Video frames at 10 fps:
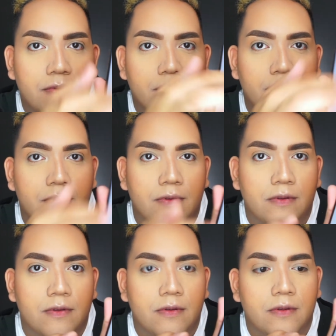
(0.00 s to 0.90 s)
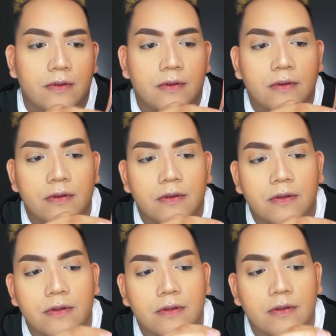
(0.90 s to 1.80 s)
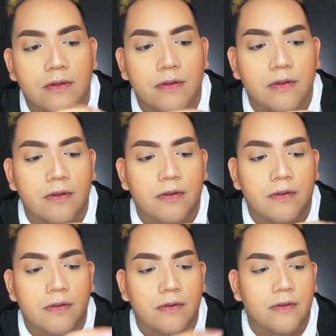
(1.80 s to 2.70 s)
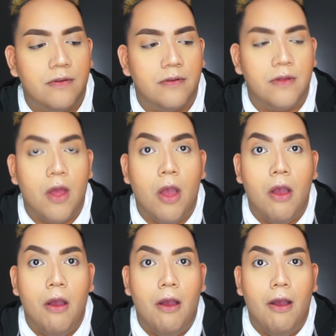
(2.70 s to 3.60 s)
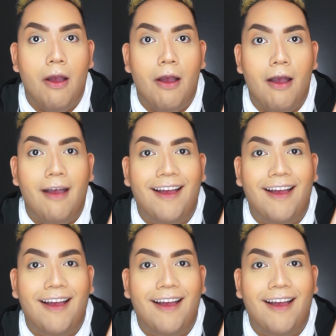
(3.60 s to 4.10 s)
Nobody speaks.